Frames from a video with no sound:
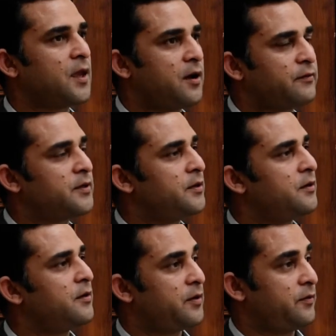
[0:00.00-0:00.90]
after
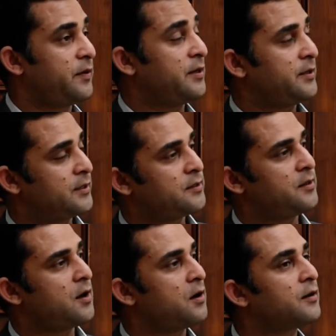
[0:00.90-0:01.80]
when it is
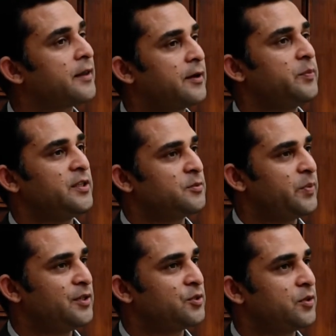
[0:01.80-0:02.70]
dark, that means
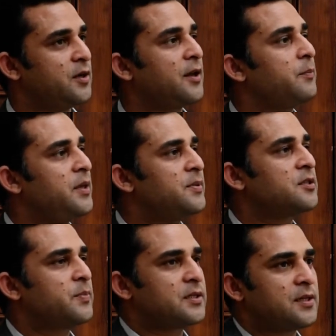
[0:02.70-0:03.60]
peace to her. People's
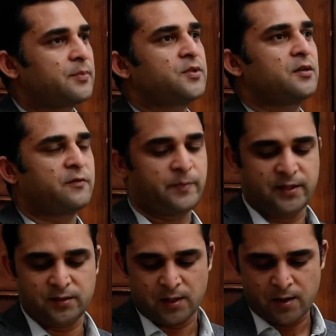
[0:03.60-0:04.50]
perception of
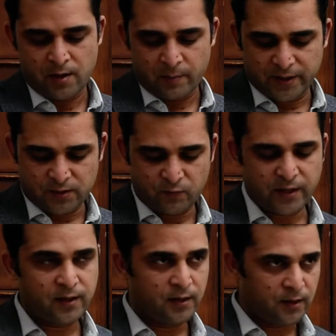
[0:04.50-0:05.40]
peace. But
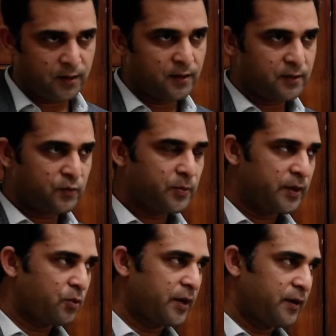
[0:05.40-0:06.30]
it would be
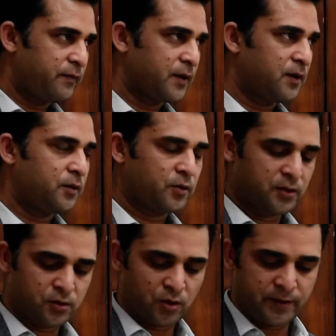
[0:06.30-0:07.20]
quite difficult to
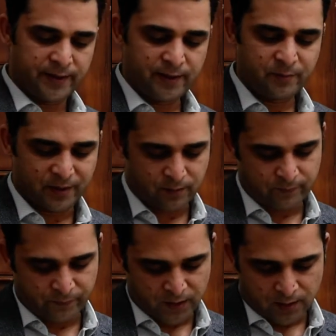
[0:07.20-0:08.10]
consolidate, but
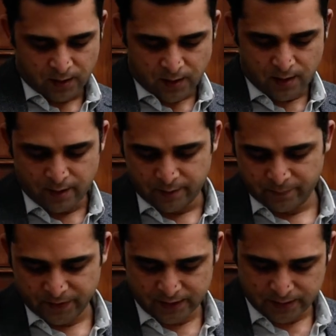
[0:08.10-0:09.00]

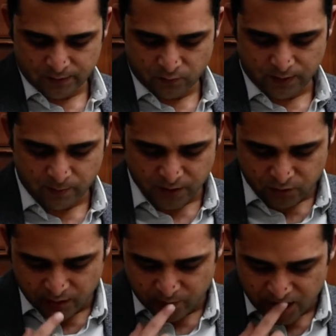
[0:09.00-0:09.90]
this is what
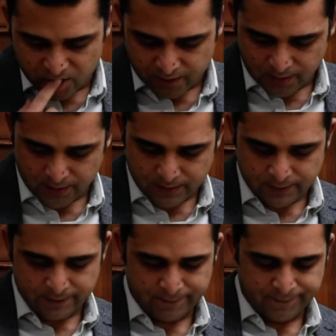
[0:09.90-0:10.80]
measuring peace is.